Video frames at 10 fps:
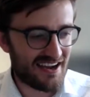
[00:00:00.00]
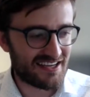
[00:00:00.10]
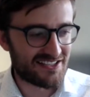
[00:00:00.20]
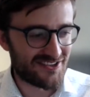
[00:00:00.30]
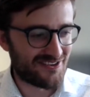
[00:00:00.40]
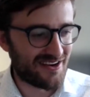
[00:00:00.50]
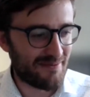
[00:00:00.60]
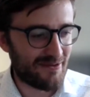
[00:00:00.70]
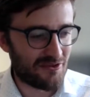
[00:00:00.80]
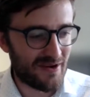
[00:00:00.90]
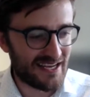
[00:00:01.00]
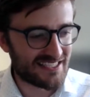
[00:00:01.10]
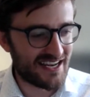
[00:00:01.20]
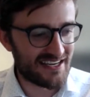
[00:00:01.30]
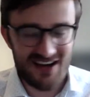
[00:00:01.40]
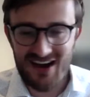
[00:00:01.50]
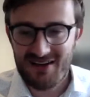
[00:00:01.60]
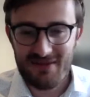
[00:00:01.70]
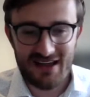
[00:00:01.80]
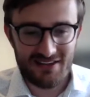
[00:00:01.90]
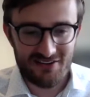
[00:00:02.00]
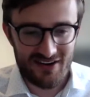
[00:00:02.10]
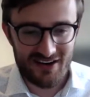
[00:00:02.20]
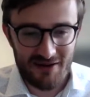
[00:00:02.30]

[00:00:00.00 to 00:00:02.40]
concerned about the waste and time, and they're very